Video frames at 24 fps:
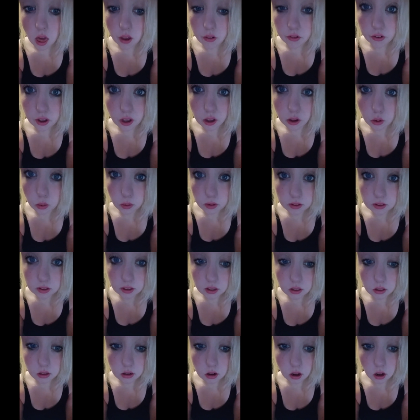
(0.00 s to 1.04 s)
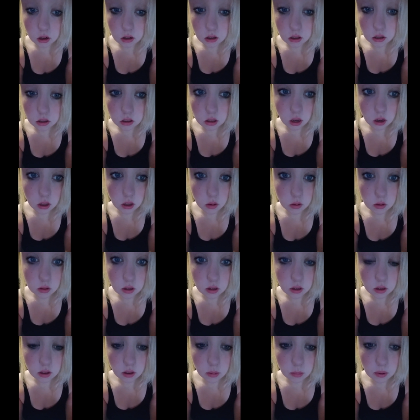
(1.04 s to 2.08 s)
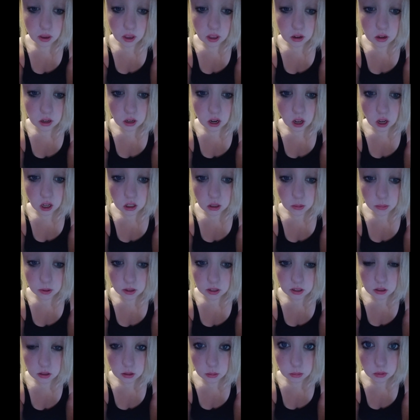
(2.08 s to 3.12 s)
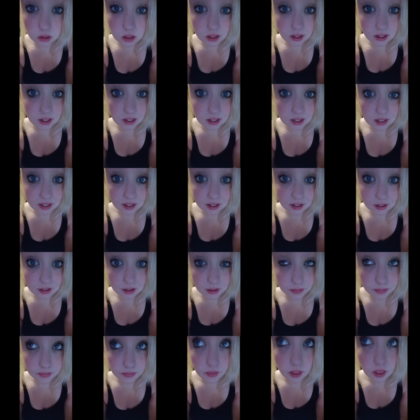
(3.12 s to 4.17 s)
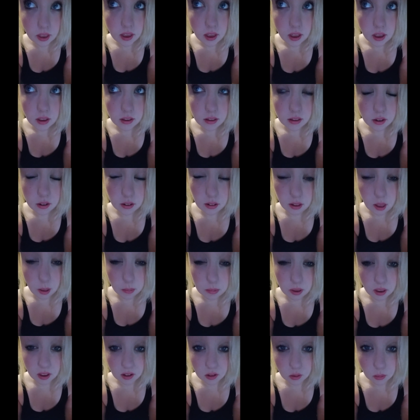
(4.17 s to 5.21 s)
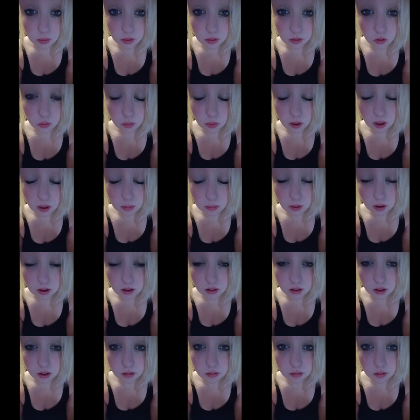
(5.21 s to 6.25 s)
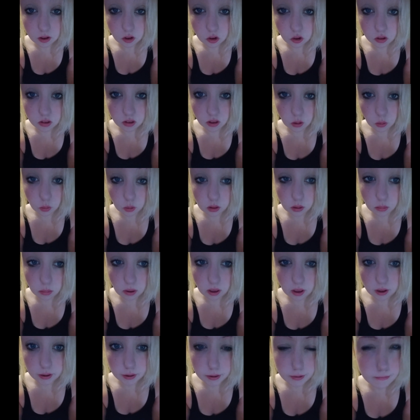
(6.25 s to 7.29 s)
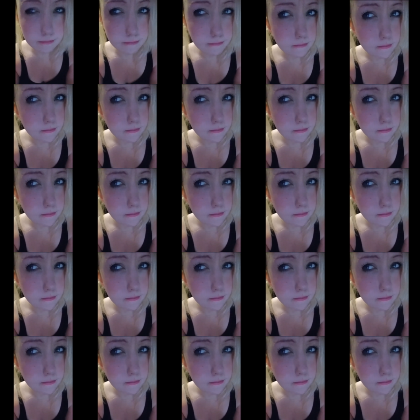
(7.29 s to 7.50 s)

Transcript: After getting queasy, the doctor said he was going to give me anti-nausea medicine, but then he didn't. So stop taking too much pain medicine and just deal with the pain.